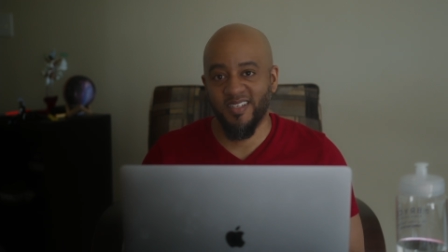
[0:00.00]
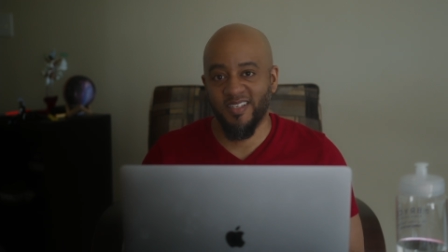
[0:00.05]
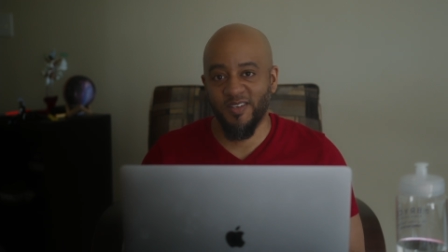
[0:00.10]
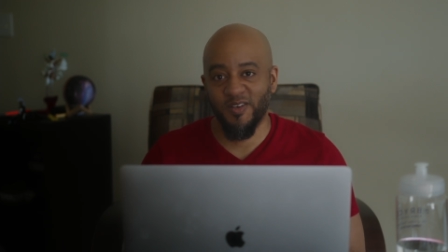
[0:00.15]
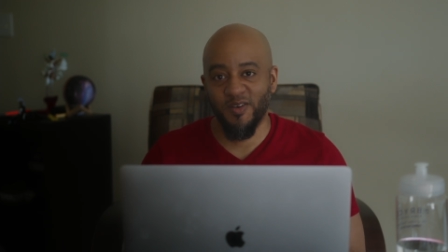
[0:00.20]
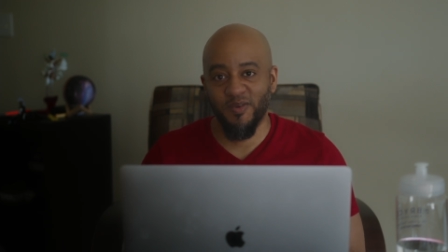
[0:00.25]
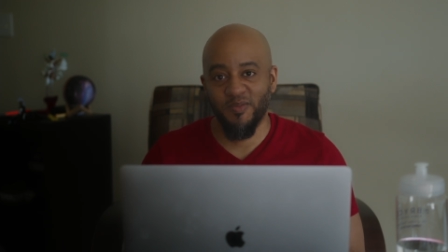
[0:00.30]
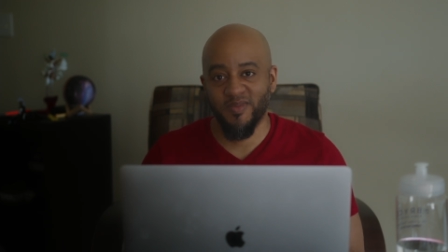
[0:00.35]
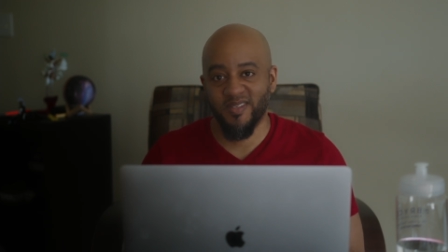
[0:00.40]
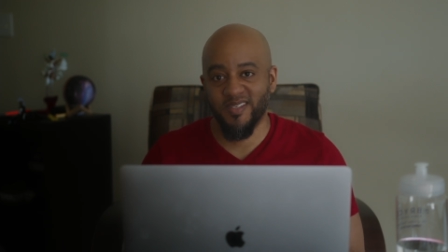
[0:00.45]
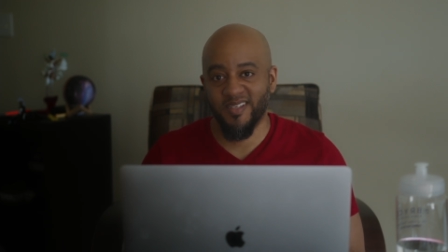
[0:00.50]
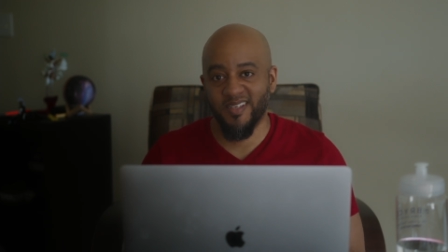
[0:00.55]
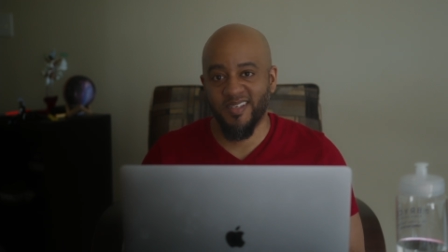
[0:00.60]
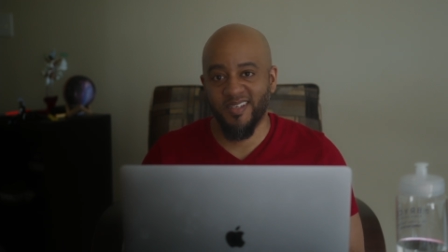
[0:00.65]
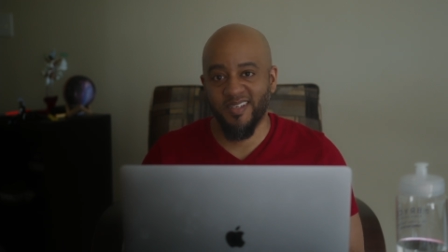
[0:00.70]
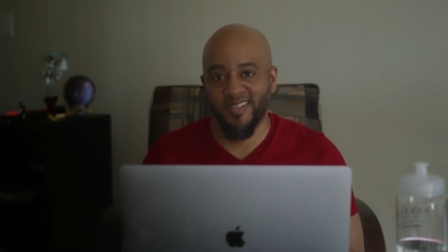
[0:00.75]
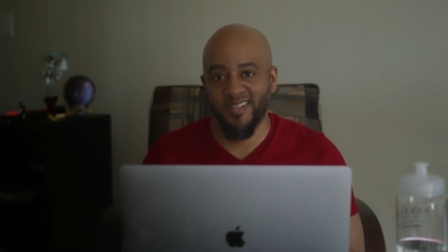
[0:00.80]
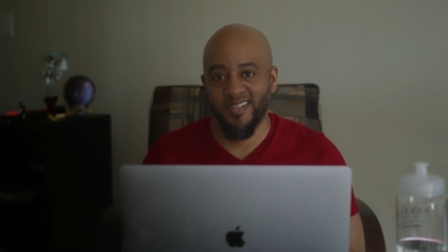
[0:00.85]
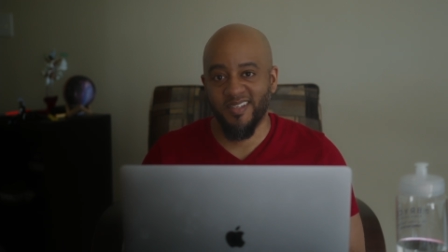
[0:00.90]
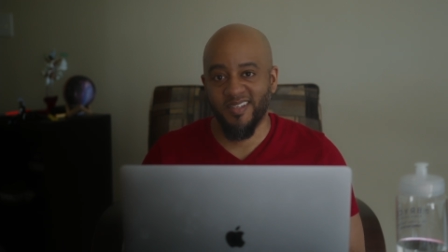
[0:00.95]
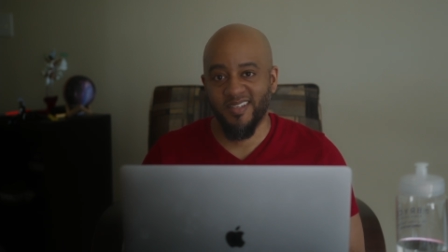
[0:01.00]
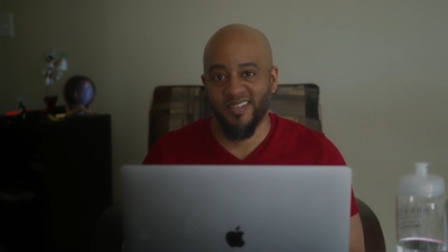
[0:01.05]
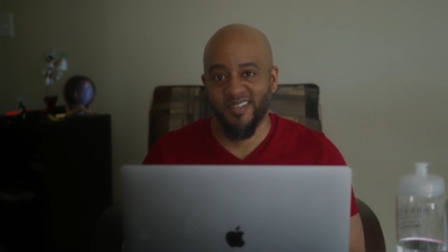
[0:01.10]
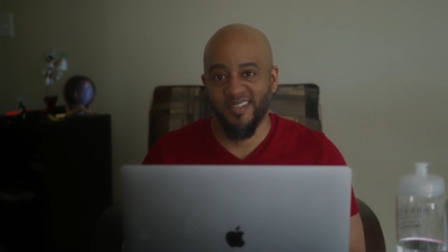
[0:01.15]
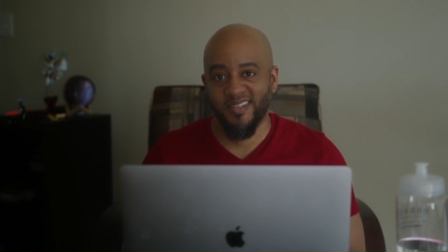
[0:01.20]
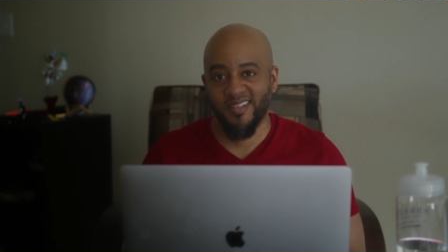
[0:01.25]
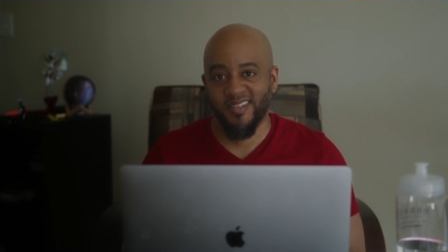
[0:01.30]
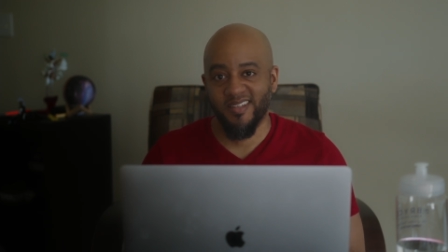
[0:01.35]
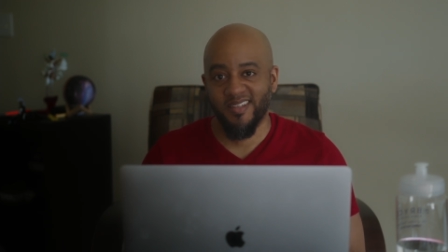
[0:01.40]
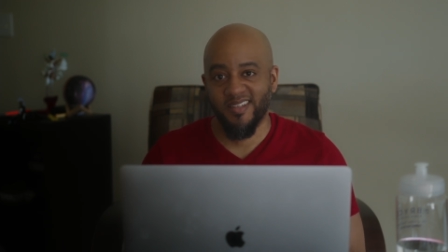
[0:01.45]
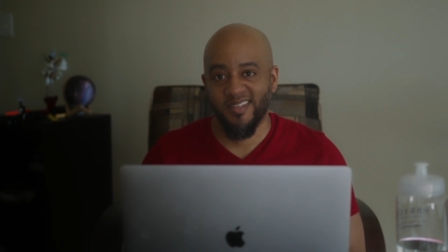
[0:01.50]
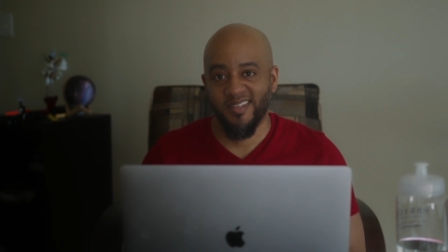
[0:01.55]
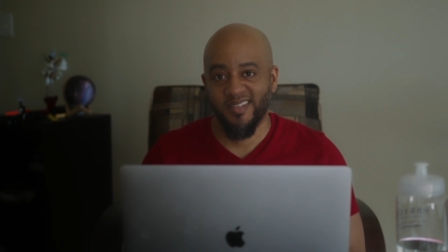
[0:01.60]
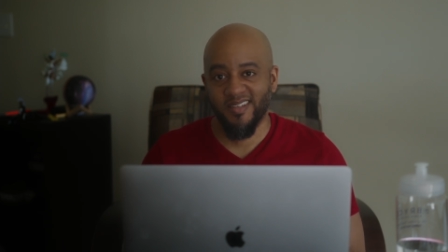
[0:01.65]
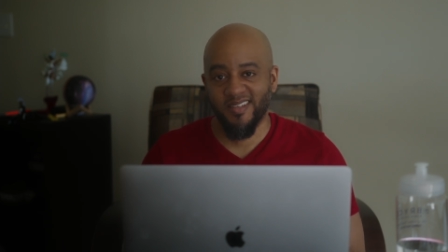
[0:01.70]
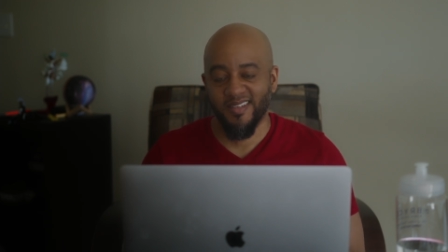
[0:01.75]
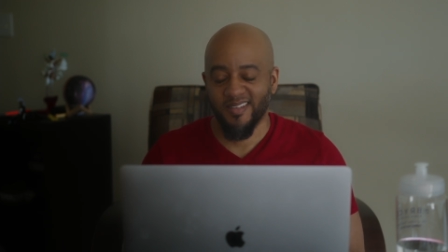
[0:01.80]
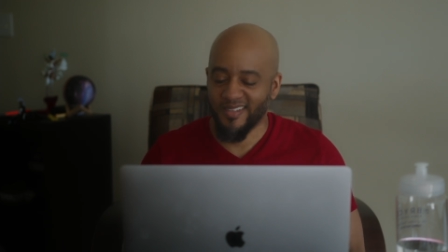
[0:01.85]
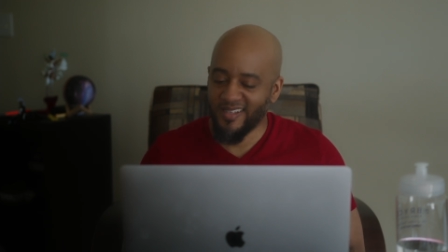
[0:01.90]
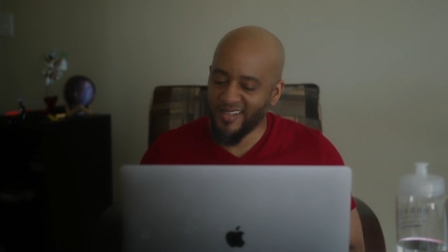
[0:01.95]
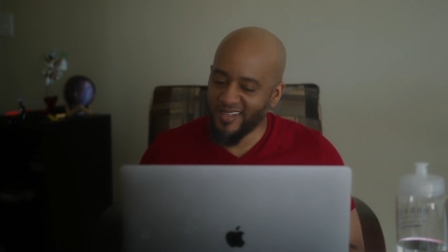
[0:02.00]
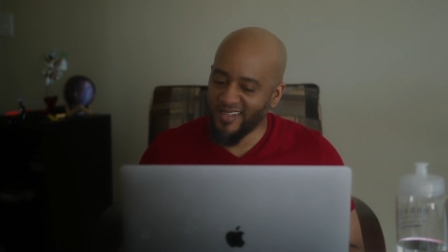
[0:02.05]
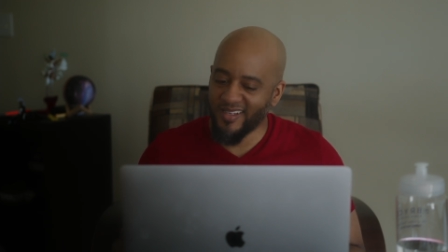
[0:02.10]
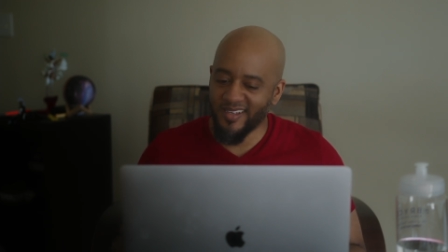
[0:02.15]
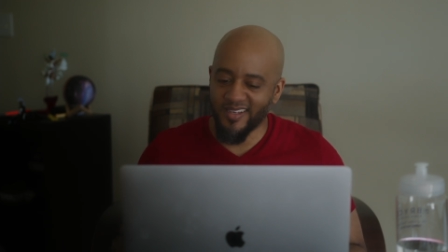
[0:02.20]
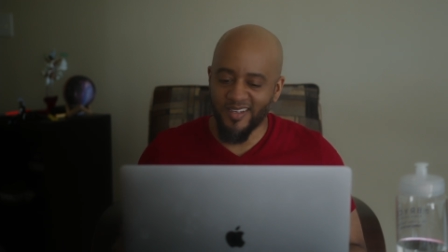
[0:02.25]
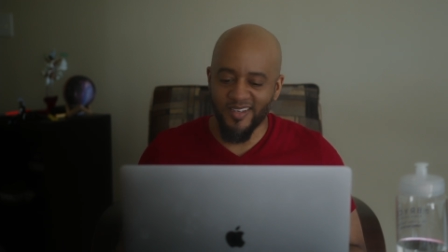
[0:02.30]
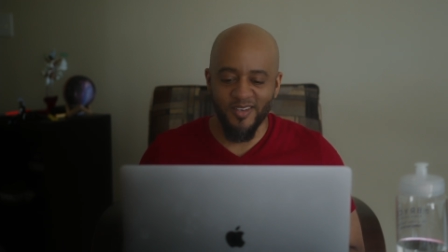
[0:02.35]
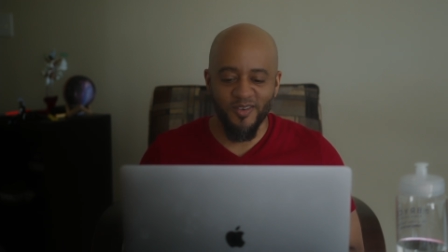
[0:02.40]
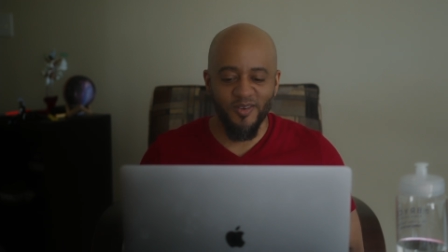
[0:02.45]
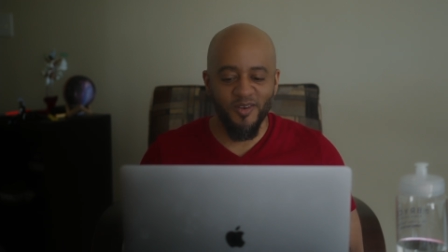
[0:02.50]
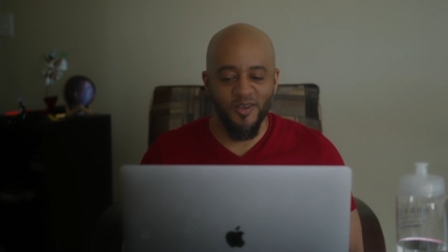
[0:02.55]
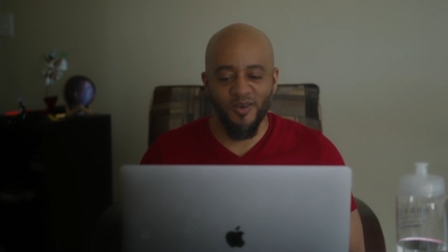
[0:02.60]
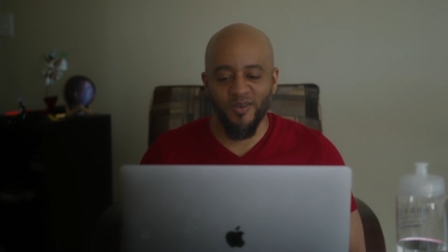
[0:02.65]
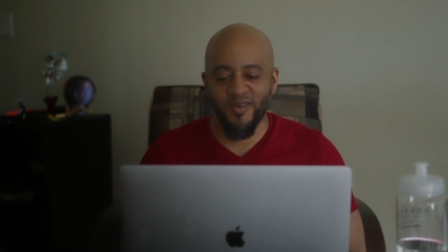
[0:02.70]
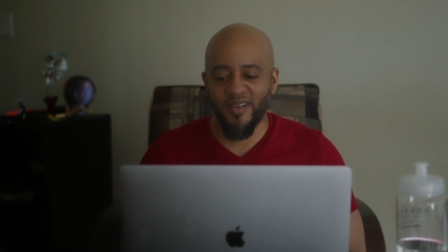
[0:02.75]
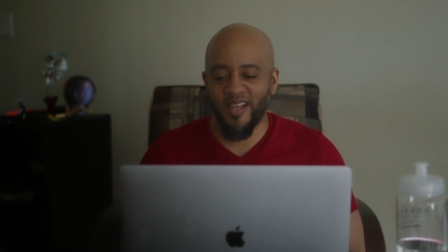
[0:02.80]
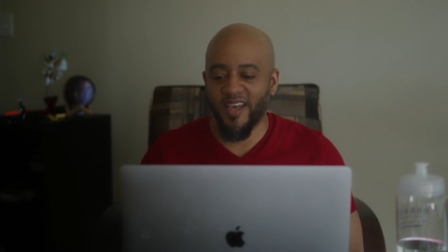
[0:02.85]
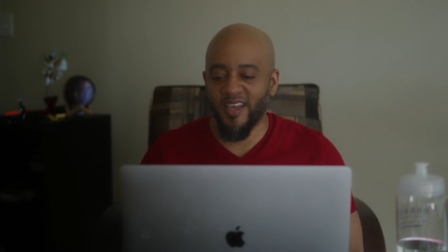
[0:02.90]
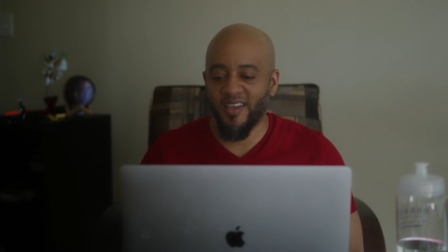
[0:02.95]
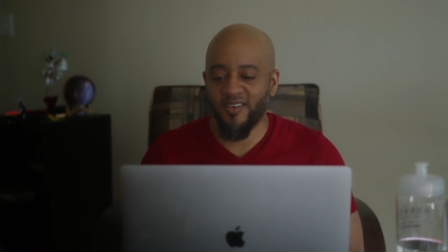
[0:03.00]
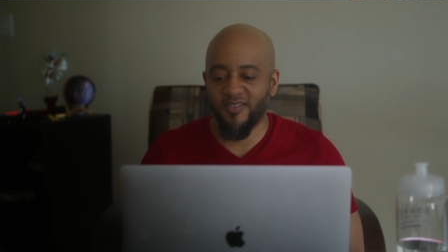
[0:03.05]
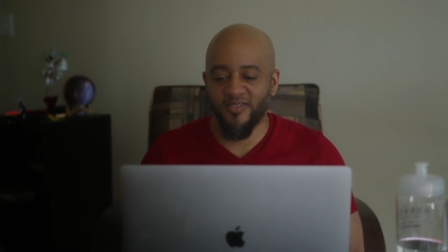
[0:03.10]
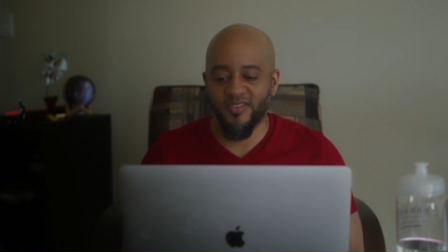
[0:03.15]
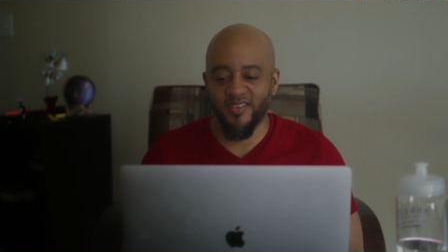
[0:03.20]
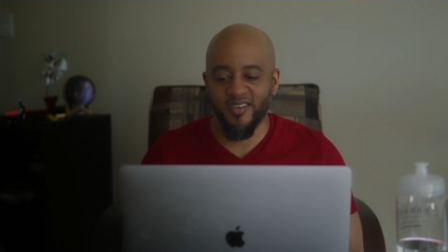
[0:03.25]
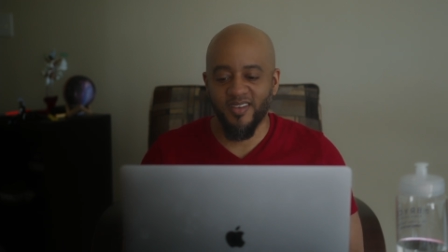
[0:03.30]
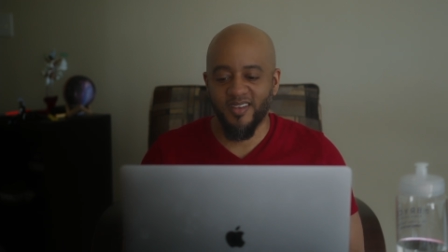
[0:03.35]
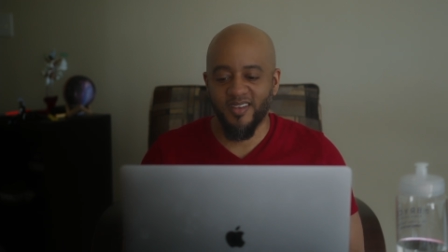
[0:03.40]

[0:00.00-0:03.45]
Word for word: You know what I'm saying? Yeah, you know, life.